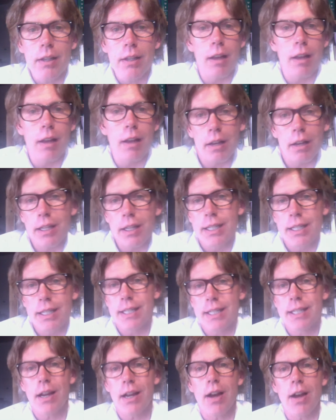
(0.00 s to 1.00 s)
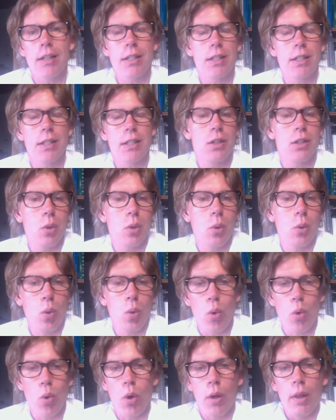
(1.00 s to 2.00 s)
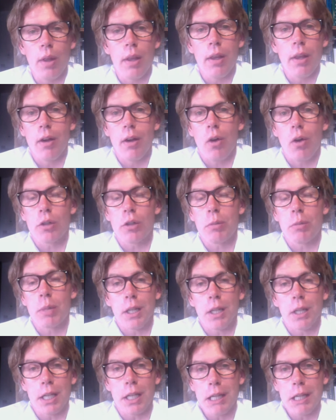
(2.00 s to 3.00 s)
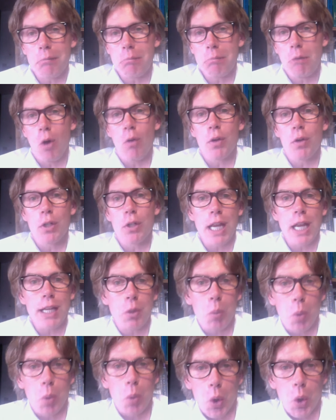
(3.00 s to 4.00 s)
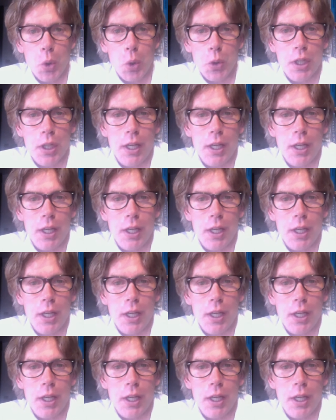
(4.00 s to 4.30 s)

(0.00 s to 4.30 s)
and his disguise is to ultimately overtake the world